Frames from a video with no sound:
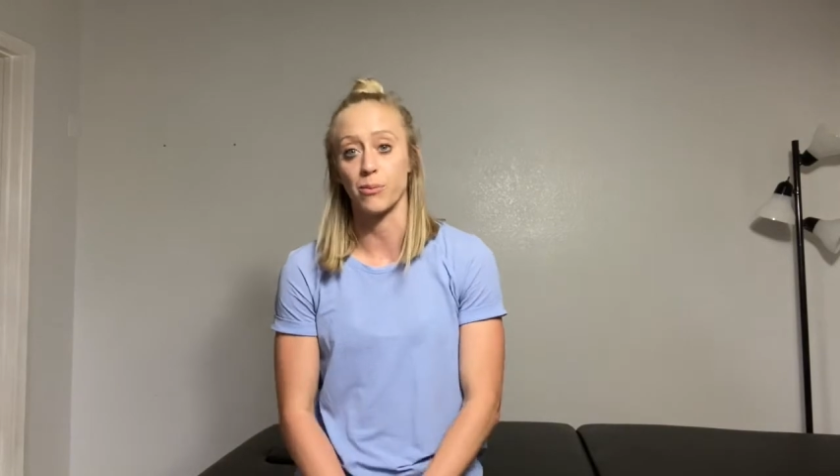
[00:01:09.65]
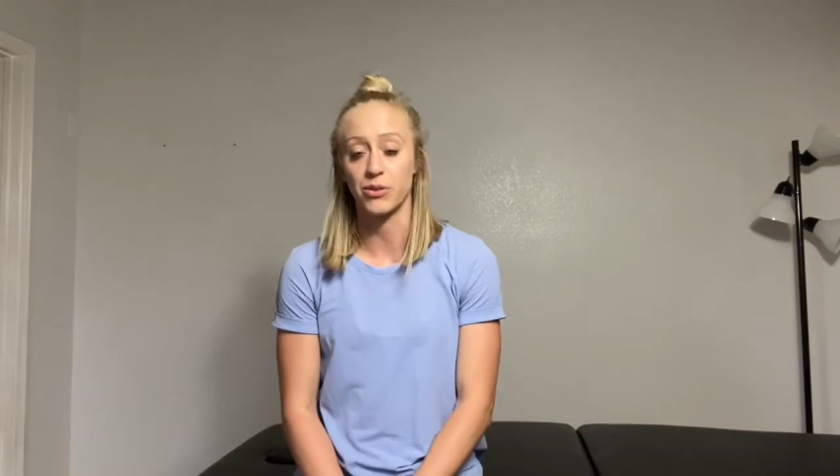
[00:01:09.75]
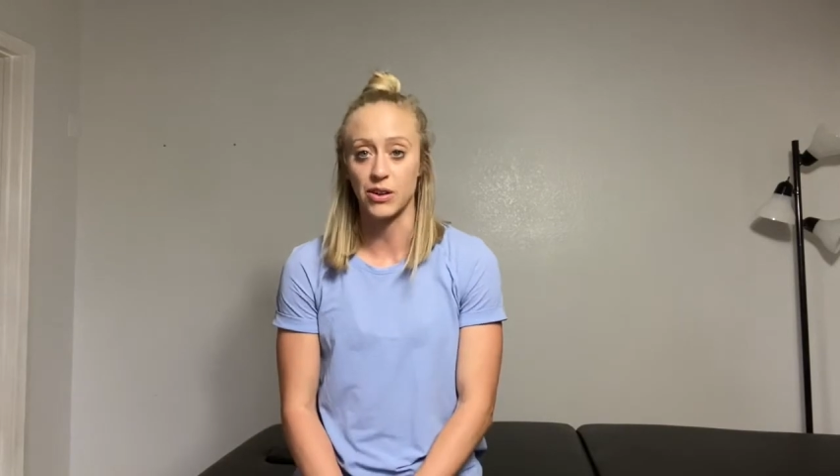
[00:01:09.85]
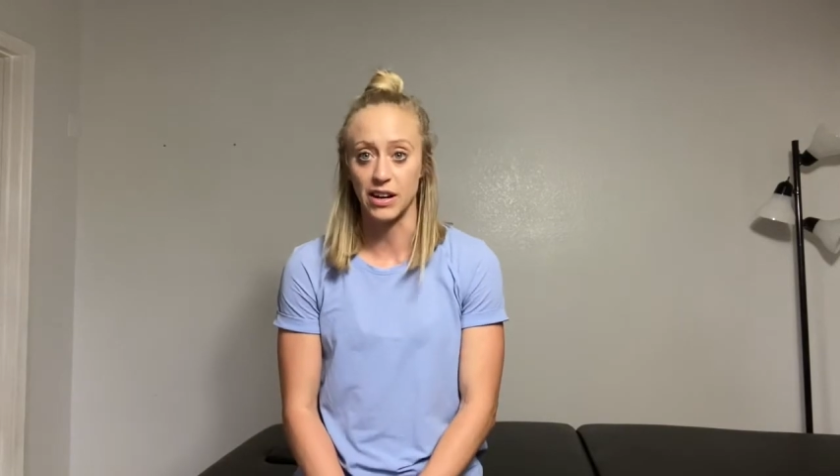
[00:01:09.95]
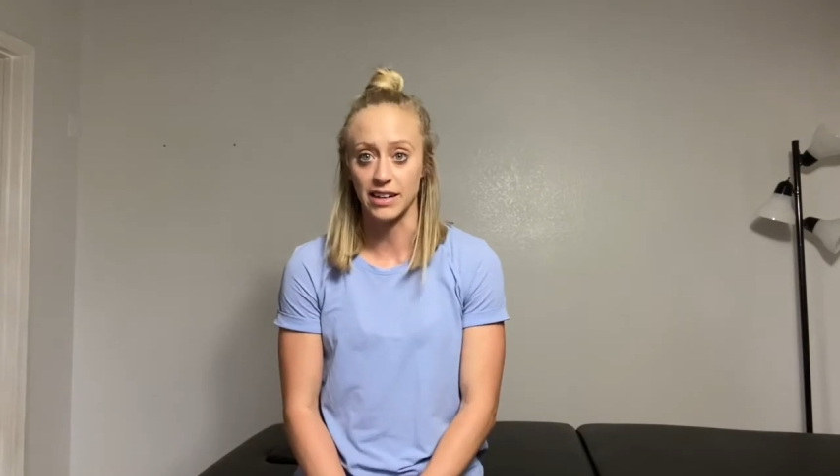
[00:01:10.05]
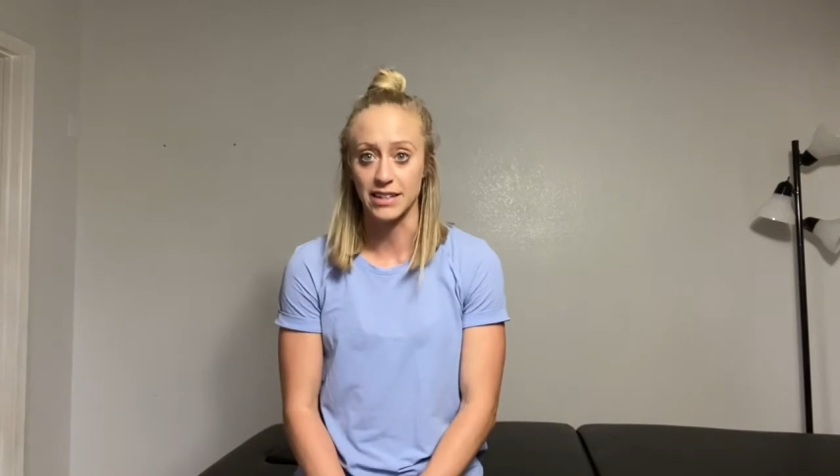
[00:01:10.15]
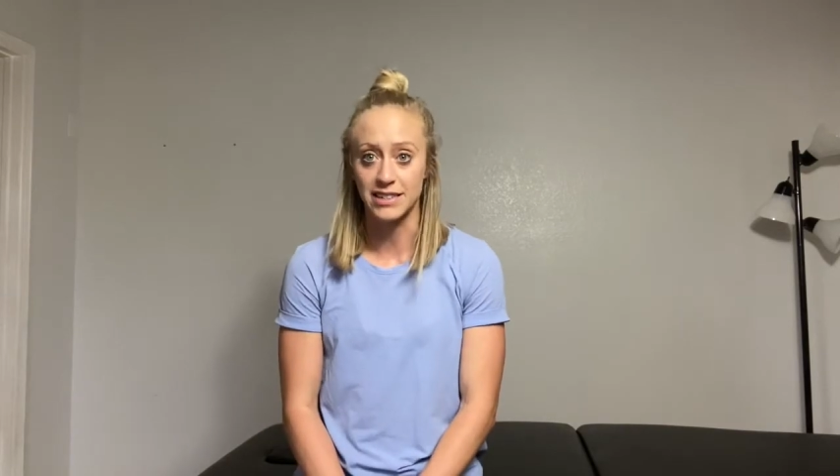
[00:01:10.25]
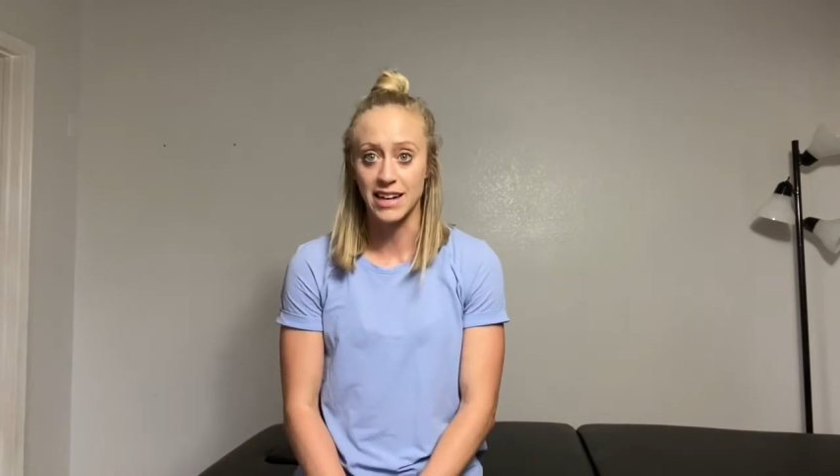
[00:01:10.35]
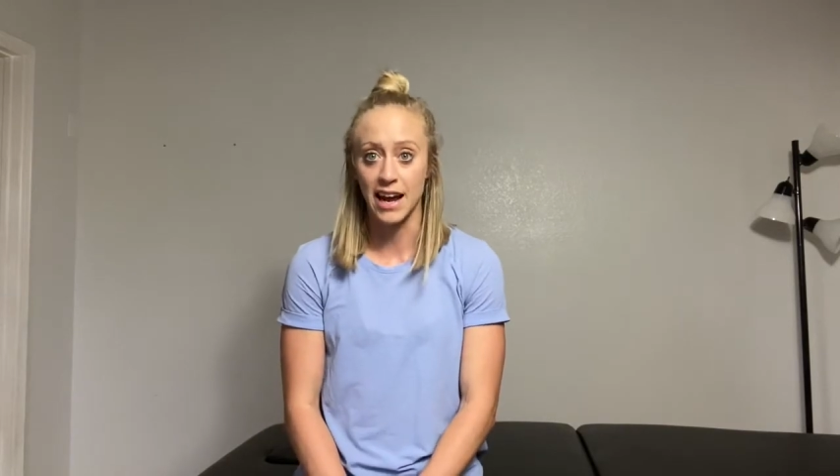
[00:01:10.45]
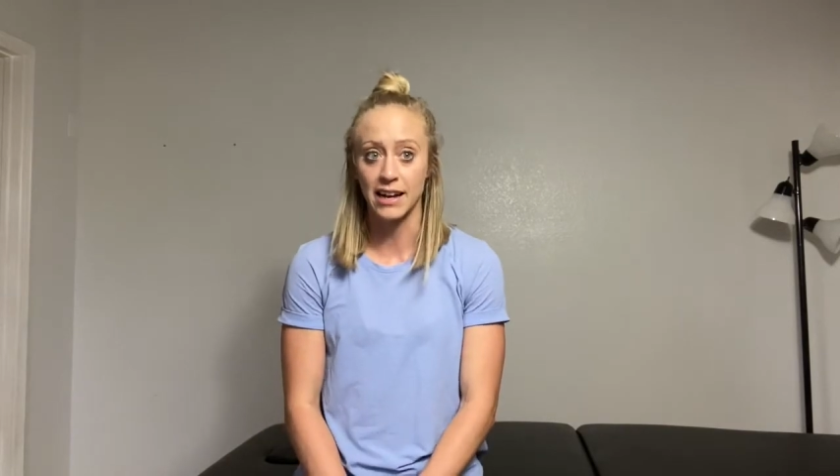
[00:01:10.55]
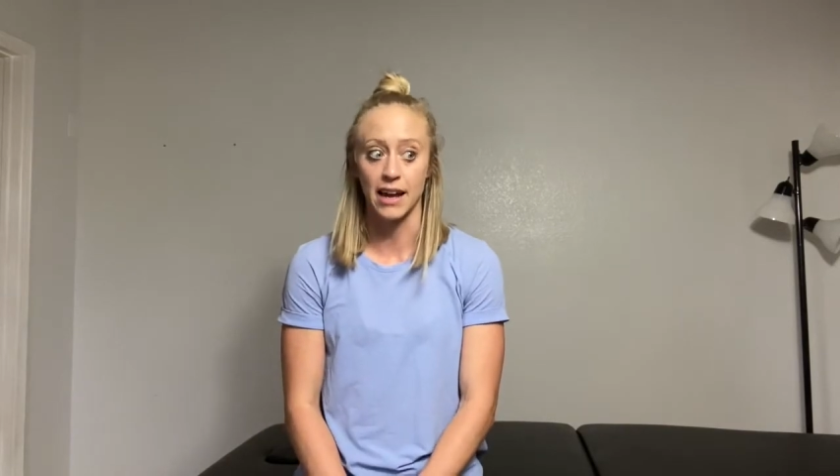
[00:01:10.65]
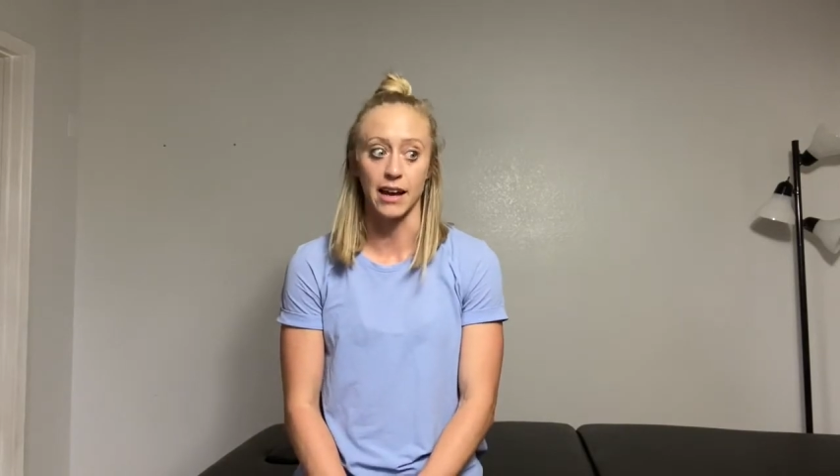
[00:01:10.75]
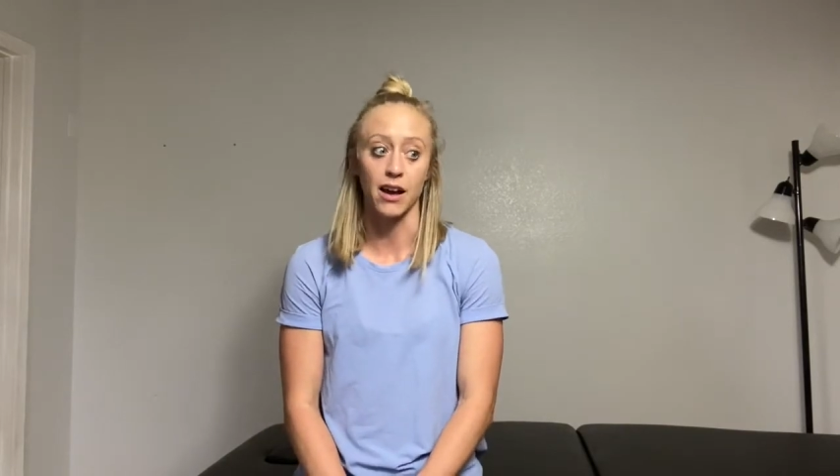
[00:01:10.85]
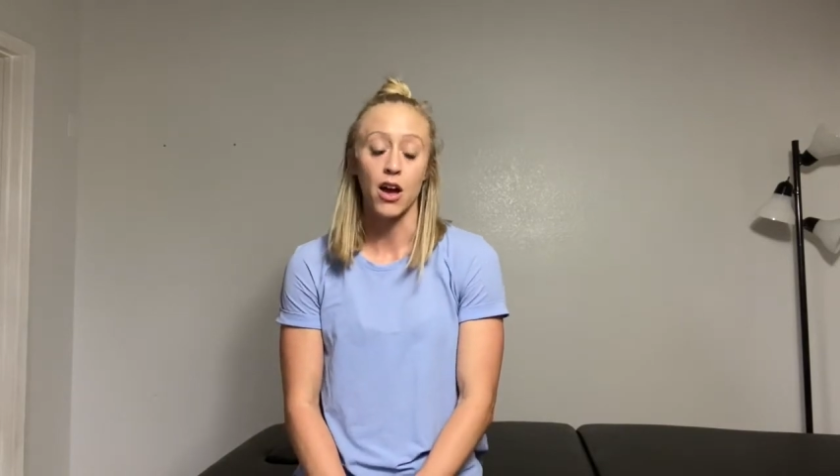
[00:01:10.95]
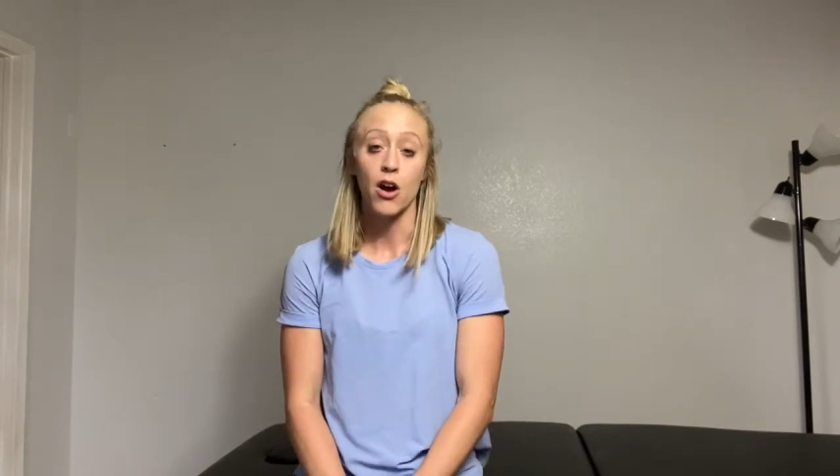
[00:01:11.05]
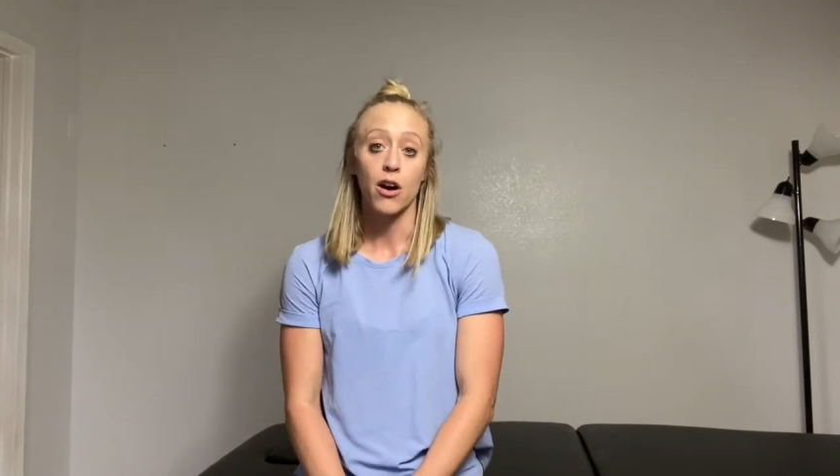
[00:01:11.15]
sitting to standing,